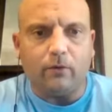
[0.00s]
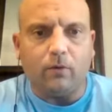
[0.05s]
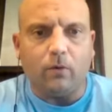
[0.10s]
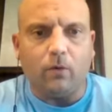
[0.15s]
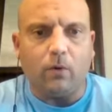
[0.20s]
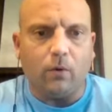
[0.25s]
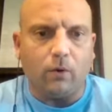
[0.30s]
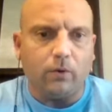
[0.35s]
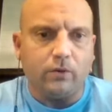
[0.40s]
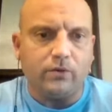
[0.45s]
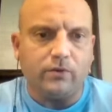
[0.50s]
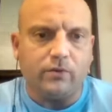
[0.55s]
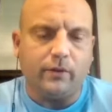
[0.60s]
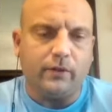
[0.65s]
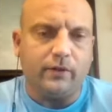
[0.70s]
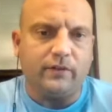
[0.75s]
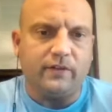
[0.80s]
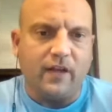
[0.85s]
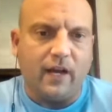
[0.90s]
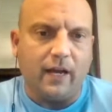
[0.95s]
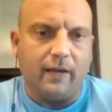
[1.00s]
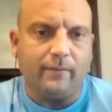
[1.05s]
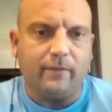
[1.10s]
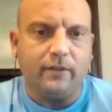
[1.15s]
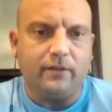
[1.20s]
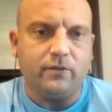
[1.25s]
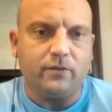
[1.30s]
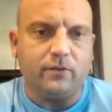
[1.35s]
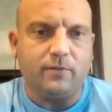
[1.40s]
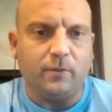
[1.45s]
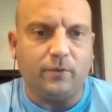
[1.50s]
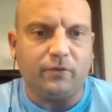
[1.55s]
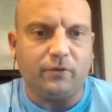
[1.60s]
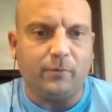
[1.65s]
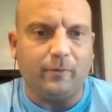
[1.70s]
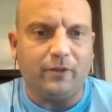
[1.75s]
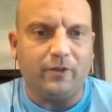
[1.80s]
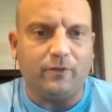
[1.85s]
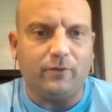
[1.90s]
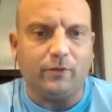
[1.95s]
or during the time that you're supposed to
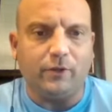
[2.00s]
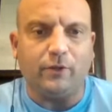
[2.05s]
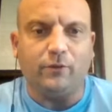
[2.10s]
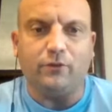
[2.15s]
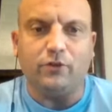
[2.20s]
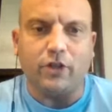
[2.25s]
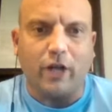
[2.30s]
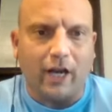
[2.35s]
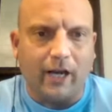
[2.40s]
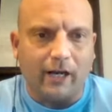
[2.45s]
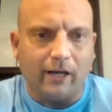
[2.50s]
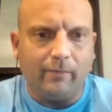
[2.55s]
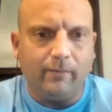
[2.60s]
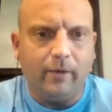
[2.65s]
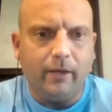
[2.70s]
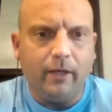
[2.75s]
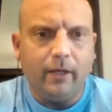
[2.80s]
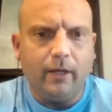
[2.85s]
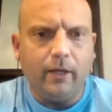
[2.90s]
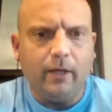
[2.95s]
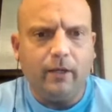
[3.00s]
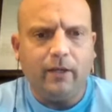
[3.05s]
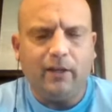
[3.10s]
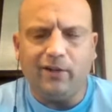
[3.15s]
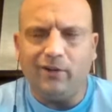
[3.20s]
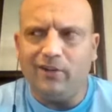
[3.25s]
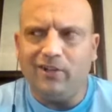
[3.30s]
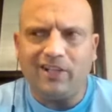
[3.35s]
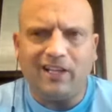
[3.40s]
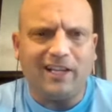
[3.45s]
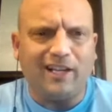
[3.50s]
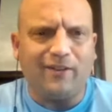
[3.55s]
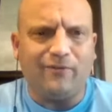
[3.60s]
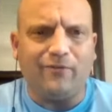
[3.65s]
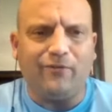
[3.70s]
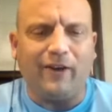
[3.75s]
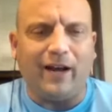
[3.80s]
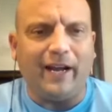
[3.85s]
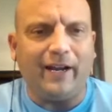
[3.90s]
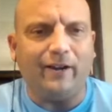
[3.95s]
be doing your job, you could get
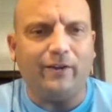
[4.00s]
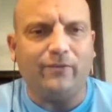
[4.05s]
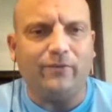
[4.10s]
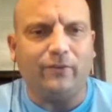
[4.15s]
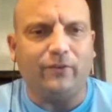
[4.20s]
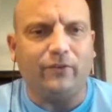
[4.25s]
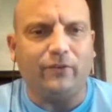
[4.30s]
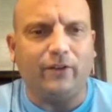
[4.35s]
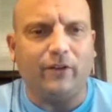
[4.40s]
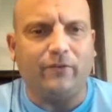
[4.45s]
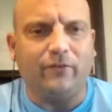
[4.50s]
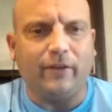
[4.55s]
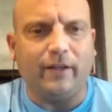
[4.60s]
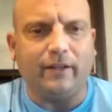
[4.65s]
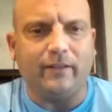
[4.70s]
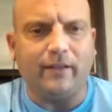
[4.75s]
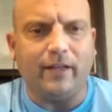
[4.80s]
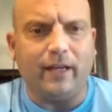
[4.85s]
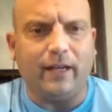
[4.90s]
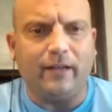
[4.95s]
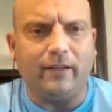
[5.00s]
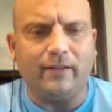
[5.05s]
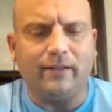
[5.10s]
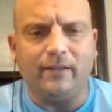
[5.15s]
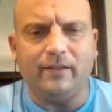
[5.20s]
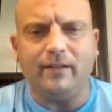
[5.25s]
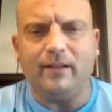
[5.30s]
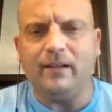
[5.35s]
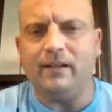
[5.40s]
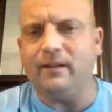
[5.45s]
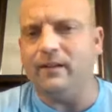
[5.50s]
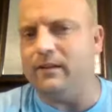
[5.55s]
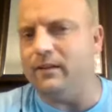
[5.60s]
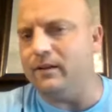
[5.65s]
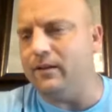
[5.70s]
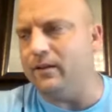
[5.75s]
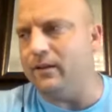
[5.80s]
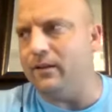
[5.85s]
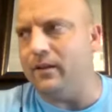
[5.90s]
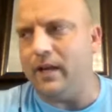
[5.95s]
fired for stuff like that. In
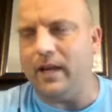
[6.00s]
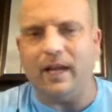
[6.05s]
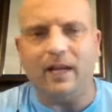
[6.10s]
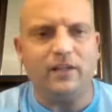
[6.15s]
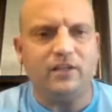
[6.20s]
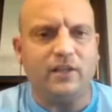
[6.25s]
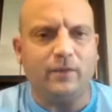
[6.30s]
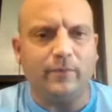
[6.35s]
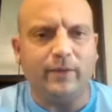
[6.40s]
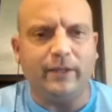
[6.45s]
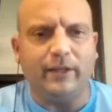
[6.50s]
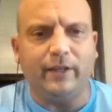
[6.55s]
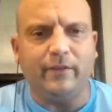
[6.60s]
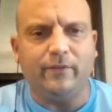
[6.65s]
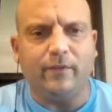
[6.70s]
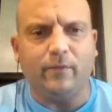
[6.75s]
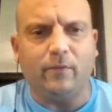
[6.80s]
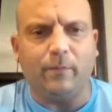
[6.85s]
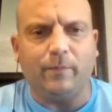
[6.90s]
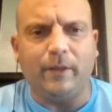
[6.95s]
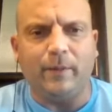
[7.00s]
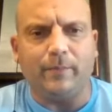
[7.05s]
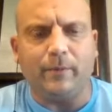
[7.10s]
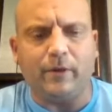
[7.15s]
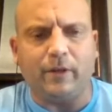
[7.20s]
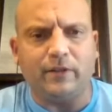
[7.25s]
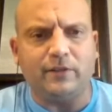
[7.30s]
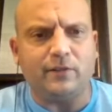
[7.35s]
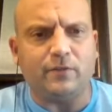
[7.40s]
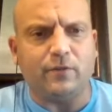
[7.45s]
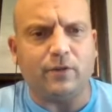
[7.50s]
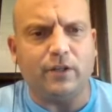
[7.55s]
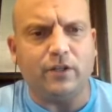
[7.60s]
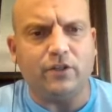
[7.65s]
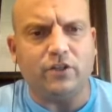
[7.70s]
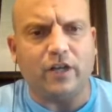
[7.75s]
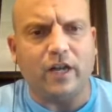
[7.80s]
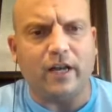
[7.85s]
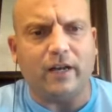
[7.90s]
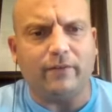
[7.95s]
the age that we live in, where people can
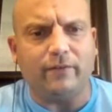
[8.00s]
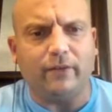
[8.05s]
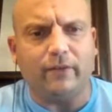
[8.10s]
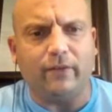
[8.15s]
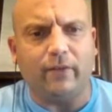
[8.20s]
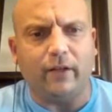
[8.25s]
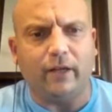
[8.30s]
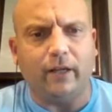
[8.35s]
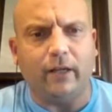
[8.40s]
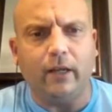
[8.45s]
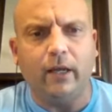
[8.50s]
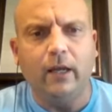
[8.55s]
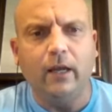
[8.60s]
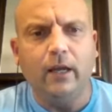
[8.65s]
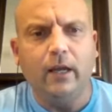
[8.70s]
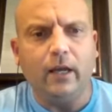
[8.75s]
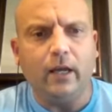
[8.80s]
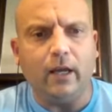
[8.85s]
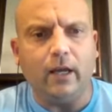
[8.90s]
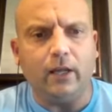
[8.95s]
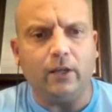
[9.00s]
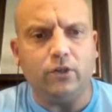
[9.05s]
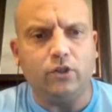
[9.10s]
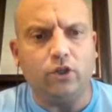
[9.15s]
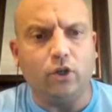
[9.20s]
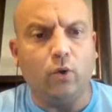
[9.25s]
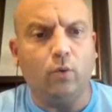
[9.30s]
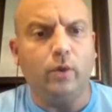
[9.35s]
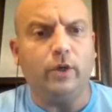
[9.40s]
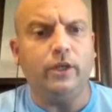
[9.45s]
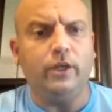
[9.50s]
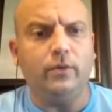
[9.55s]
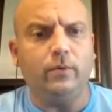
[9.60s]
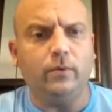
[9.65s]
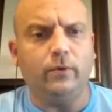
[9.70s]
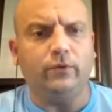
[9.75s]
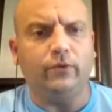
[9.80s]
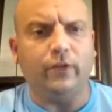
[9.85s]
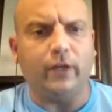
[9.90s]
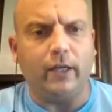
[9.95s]
screenshot everything and show what you
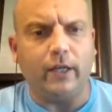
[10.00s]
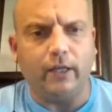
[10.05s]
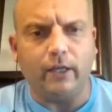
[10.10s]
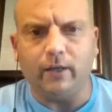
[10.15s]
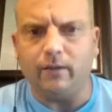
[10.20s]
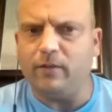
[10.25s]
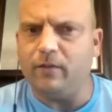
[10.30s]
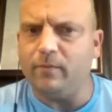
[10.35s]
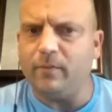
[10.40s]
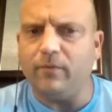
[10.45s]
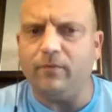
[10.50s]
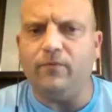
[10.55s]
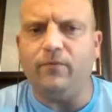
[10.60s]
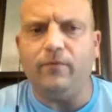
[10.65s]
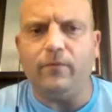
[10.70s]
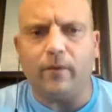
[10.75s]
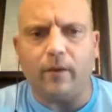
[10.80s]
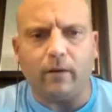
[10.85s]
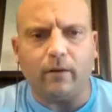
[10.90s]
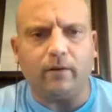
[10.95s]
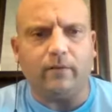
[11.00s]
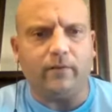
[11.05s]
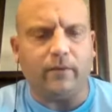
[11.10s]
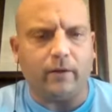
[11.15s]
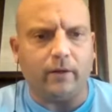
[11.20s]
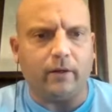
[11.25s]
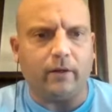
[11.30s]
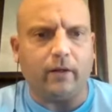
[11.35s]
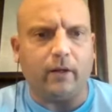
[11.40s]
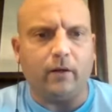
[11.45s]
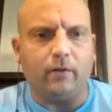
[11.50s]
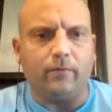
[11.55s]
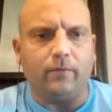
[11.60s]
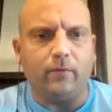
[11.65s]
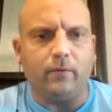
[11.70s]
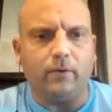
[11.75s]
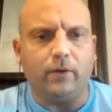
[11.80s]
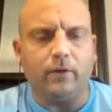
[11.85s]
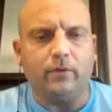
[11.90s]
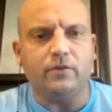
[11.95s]
were saying, you have to be very, very
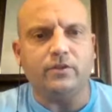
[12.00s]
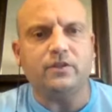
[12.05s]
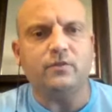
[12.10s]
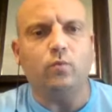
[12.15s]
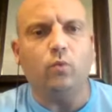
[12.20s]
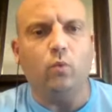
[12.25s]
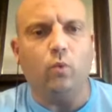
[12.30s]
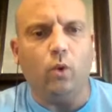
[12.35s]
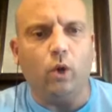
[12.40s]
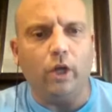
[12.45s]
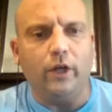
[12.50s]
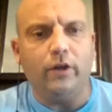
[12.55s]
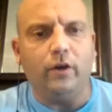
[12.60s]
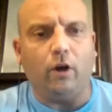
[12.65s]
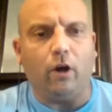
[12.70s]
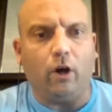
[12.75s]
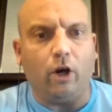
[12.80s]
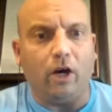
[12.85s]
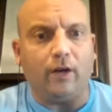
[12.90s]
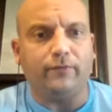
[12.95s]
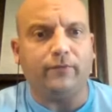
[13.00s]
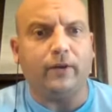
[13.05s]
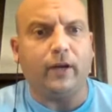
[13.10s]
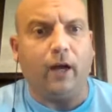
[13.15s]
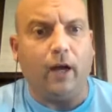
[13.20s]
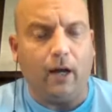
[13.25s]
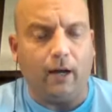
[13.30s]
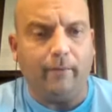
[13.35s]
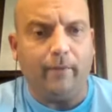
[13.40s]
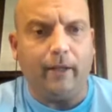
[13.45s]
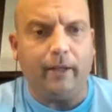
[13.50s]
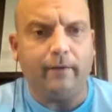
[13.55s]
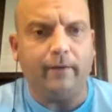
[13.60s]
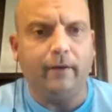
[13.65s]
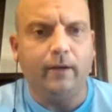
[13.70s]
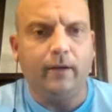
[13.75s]
careful. You're just one off comment